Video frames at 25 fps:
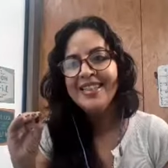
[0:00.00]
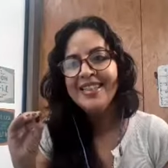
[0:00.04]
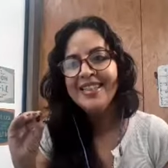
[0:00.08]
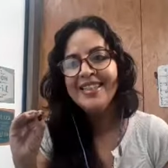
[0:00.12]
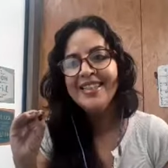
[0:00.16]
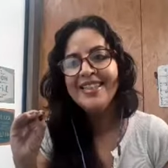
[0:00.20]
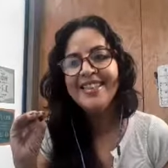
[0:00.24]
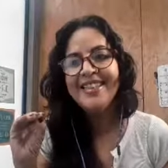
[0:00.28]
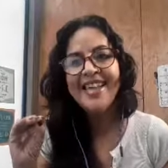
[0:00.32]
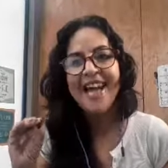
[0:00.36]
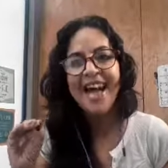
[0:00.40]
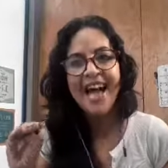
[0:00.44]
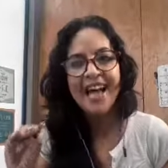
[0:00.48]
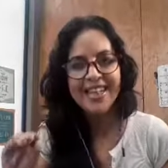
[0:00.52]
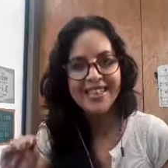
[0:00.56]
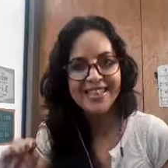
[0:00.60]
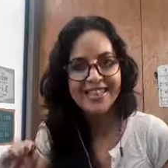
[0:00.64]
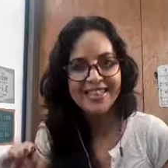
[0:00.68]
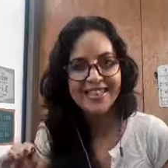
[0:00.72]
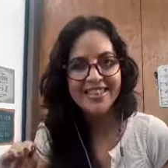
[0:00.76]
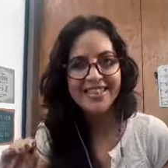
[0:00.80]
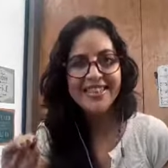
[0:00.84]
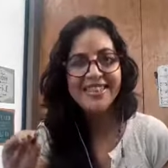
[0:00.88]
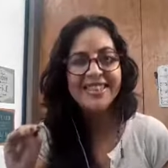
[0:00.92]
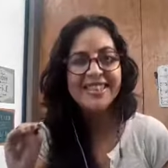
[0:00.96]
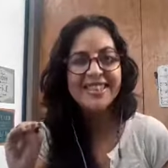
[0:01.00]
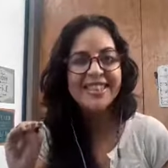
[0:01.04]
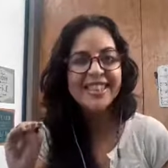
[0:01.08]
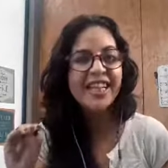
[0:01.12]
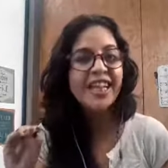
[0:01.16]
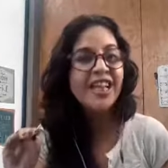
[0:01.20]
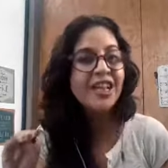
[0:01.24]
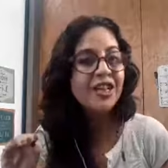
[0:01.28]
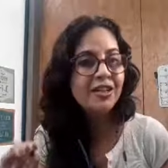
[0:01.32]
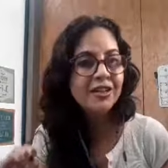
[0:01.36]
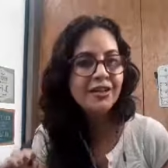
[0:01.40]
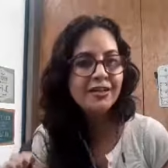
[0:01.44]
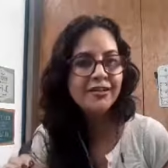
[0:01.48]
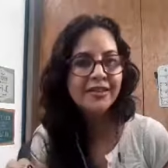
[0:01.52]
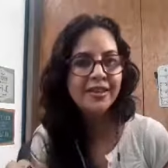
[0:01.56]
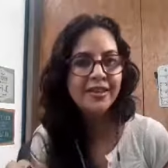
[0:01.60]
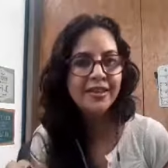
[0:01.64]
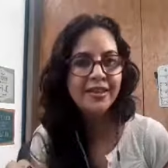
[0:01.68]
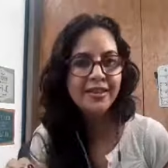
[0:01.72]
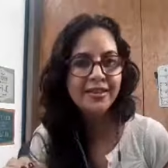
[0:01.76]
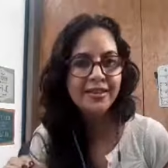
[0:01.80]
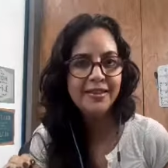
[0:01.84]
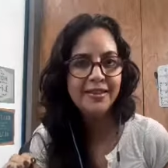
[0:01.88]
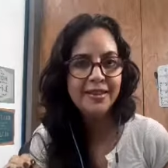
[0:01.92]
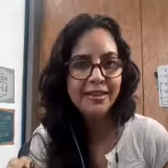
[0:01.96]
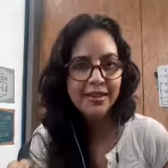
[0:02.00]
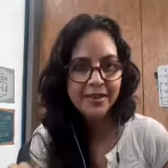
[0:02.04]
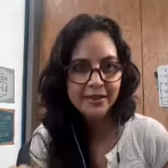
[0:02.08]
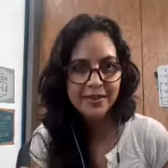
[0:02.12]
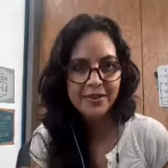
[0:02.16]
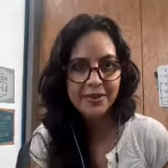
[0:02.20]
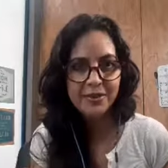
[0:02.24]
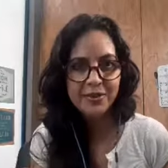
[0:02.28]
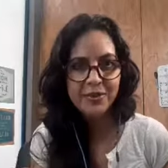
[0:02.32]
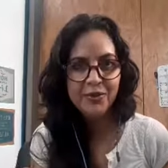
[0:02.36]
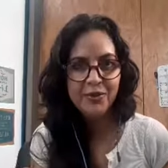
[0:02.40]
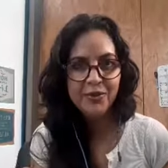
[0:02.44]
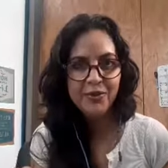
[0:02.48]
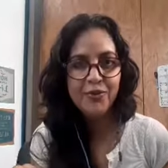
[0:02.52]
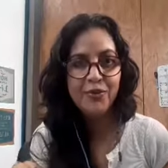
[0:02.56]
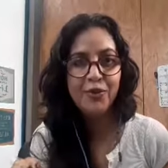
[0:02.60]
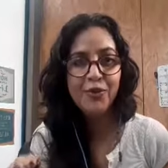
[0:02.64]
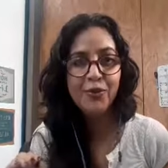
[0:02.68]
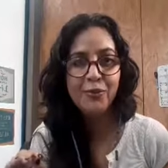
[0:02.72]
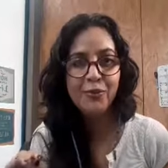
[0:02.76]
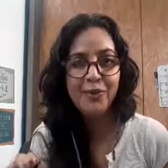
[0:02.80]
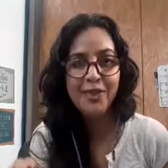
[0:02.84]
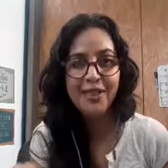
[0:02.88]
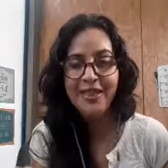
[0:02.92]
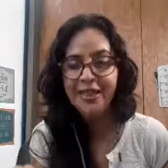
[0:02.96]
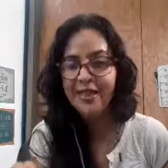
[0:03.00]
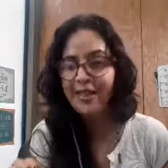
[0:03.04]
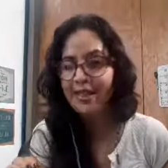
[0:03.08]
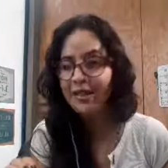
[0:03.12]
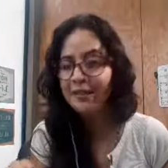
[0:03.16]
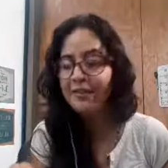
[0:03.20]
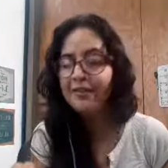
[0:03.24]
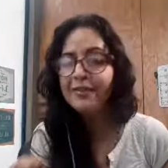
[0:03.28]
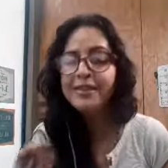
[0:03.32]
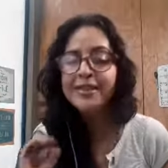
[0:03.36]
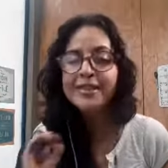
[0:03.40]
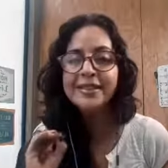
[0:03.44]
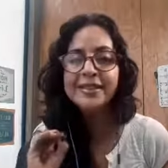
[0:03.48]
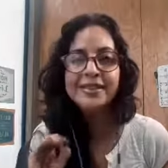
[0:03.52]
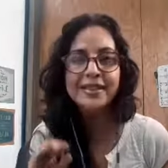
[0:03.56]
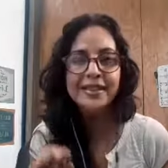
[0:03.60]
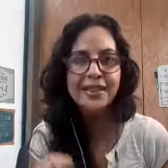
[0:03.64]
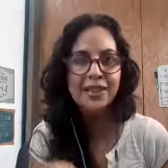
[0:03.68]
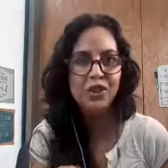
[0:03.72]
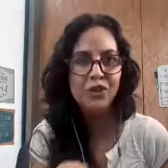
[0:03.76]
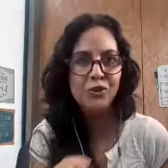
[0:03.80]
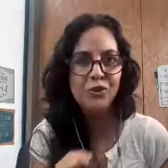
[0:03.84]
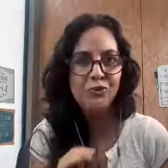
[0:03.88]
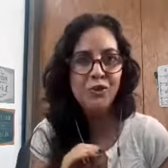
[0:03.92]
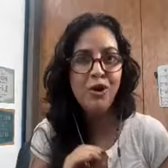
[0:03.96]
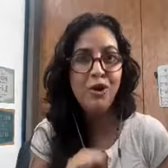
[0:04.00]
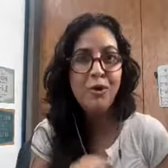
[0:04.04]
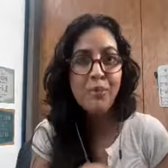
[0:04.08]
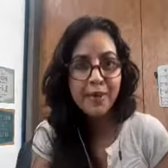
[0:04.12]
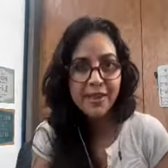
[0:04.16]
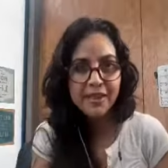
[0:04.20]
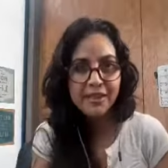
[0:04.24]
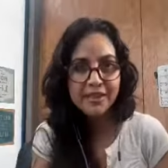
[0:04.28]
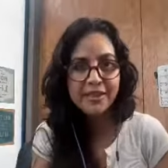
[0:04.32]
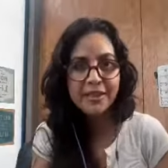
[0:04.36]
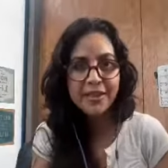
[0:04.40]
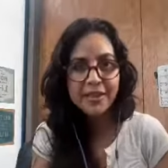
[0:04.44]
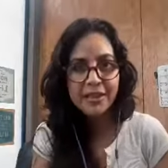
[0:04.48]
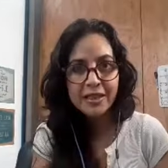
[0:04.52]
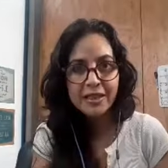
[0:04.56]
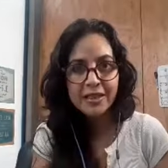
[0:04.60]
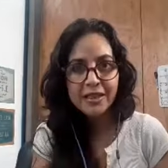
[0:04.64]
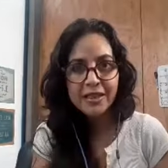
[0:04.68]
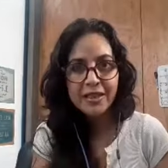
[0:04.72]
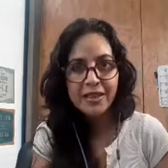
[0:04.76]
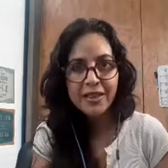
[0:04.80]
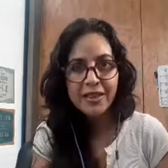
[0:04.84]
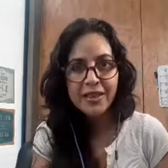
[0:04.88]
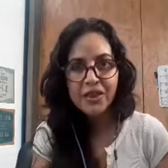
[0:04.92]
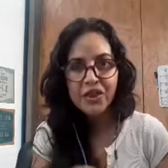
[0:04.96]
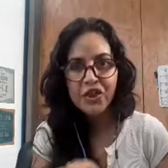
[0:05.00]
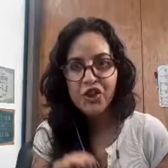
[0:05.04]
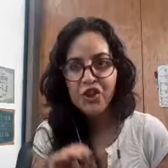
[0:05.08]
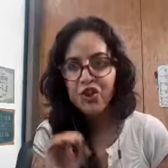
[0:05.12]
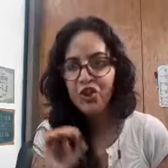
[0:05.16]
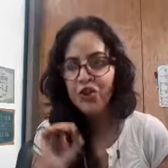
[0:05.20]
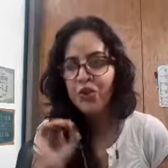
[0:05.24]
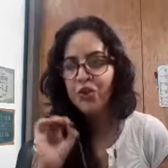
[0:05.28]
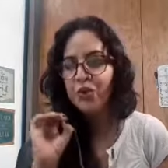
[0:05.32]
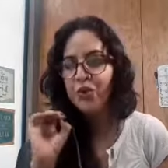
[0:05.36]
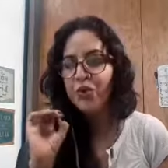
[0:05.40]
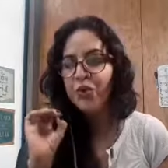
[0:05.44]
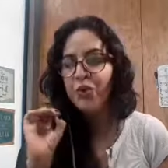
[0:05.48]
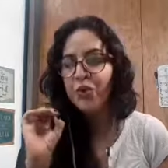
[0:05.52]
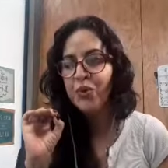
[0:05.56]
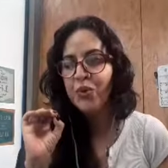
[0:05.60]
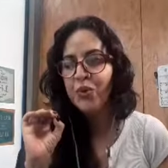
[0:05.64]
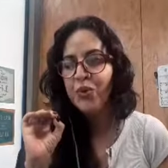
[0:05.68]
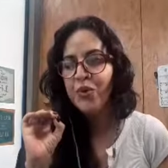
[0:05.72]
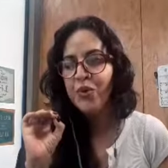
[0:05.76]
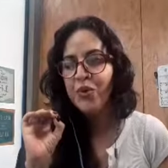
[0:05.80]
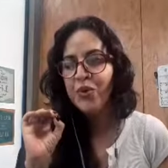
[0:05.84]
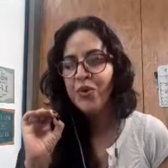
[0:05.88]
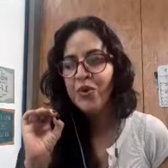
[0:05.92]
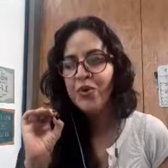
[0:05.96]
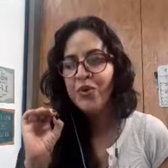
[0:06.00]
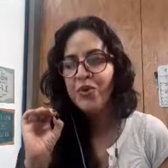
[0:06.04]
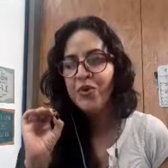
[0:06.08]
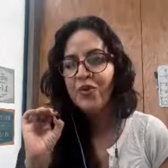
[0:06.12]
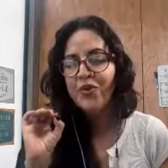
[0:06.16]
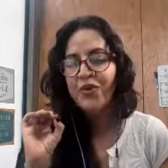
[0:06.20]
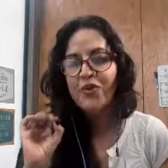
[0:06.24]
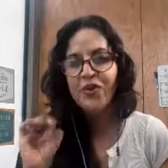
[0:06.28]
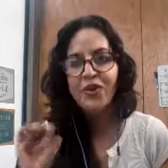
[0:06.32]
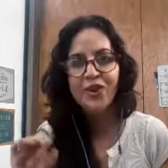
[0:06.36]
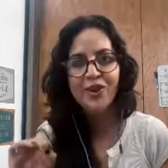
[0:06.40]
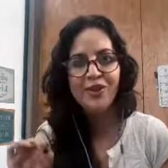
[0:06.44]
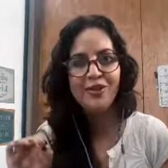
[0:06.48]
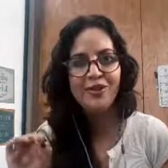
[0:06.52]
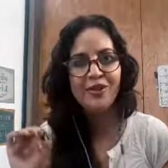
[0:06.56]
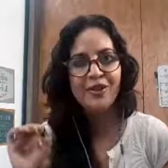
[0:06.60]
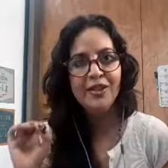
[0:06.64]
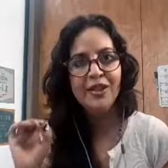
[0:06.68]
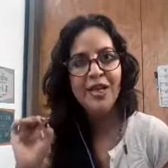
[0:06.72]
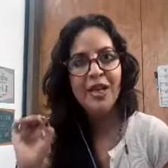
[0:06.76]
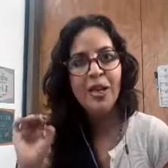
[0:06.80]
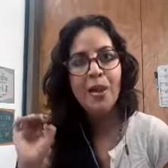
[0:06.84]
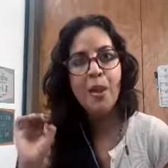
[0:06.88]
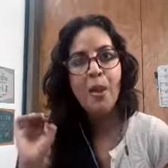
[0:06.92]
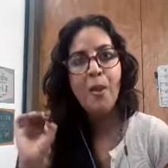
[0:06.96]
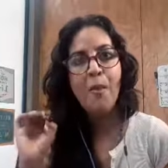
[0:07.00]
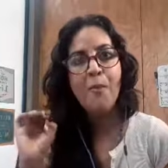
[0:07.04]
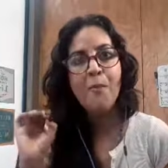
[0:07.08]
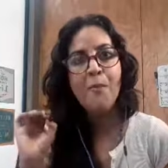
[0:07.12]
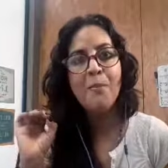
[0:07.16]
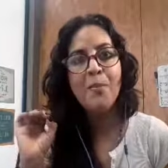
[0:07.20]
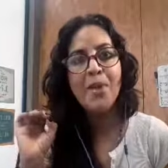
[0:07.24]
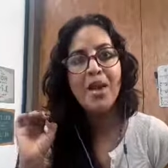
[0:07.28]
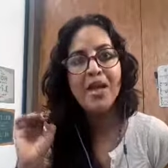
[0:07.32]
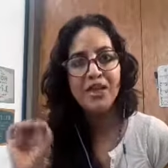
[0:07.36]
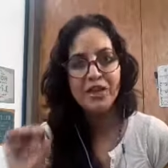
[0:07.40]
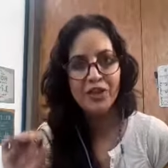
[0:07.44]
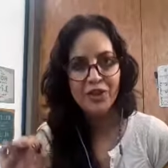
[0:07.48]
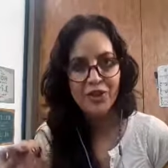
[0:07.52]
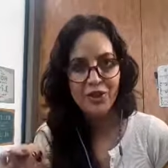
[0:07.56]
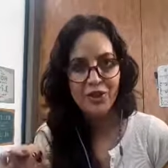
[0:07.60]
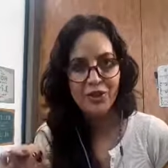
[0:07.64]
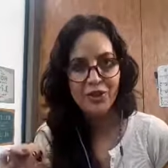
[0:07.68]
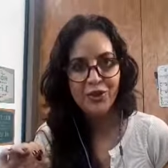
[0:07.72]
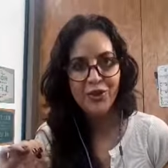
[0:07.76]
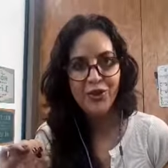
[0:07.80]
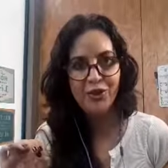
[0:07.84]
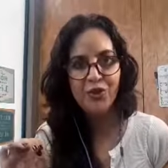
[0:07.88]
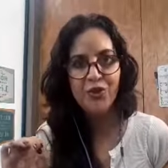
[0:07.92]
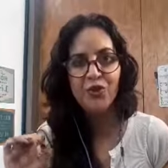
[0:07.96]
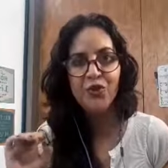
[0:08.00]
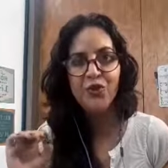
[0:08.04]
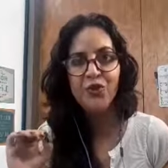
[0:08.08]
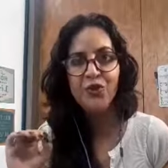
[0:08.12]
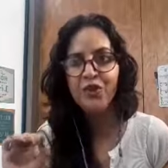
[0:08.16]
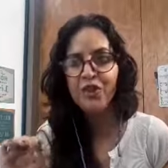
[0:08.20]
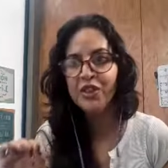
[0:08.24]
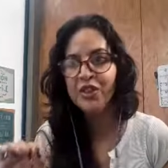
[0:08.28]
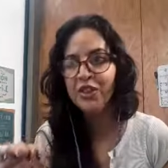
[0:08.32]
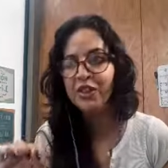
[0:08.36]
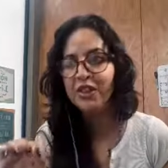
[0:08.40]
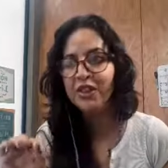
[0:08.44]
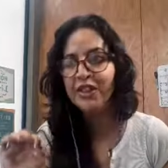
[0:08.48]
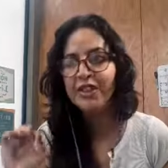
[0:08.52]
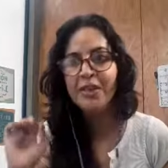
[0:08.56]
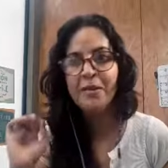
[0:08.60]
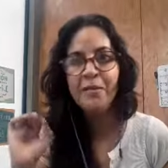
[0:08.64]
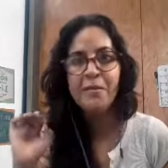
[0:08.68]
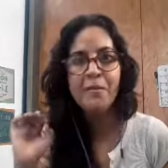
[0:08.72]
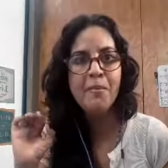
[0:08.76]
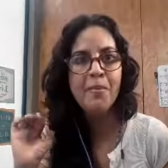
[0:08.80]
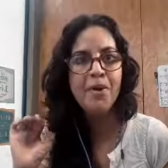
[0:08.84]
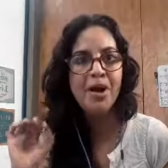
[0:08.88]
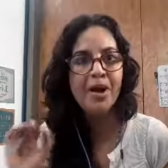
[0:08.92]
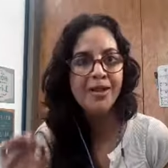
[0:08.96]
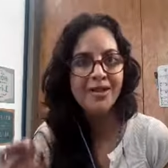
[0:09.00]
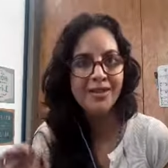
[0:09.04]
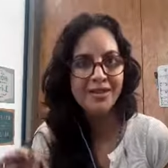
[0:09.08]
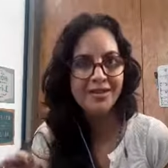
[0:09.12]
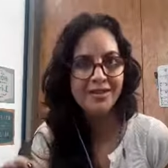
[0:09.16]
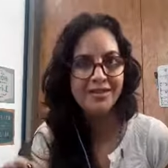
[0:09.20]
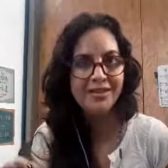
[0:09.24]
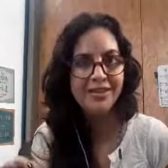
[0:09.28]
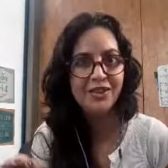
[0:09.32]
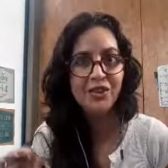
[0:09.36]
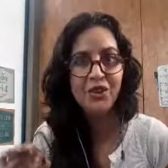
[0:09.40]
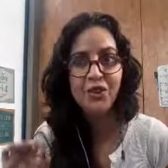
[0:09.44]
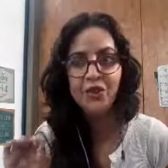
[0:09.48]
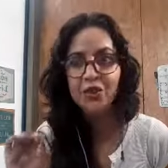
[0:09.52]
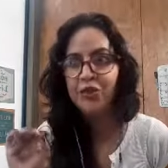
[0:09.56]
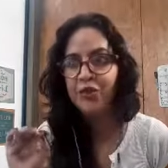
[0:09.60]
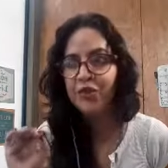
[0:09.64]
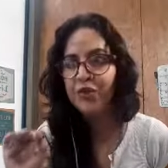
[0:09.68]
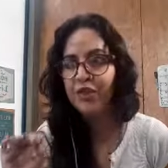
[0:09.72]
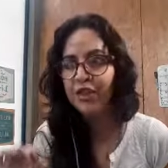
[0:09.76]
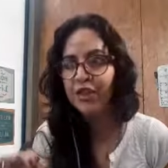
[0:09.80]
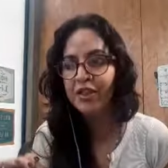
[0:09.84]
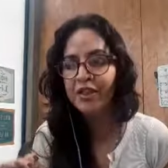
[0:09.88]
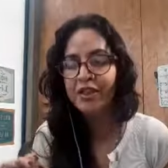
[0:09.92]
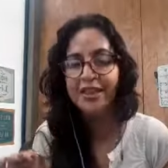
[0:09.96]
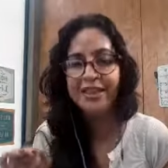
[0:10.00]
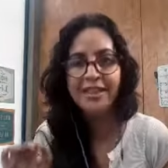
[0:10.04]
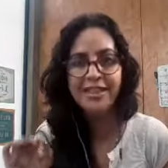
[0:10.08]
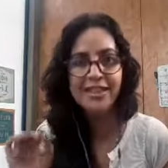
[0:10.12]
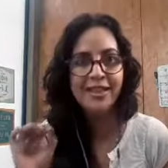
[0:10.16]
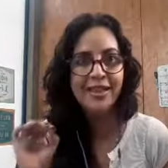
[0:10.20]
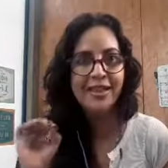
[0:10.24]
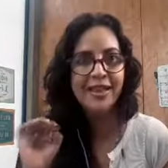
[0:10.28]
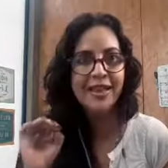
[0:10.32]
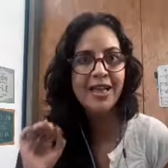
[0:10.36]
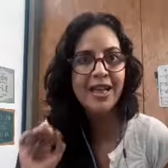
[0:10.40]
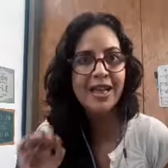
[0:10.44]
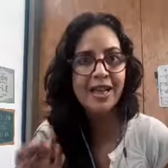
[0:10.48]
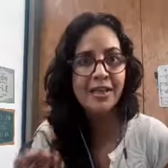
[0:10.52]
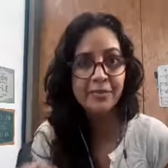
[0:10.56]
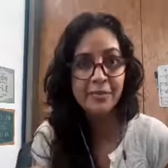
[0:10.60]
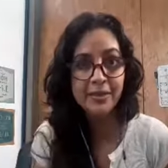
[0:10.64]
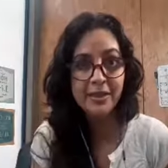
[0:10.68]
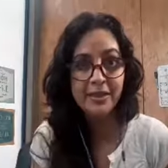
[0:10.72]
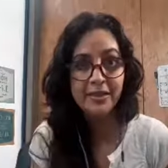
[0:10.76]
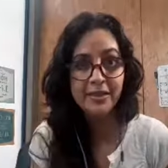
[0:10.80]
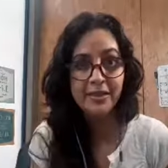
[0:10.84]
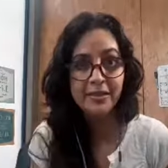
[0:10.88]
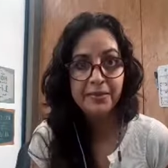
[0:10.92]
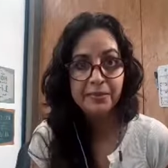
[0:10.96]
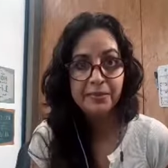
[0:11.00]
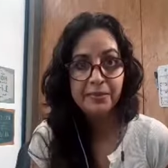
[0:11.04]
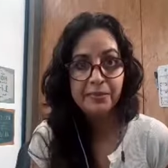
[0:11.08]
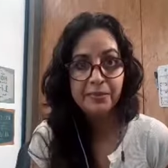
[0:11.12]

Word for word: that signal that I need for me every single moment to feel better, to feel in balance, to feel in alignment.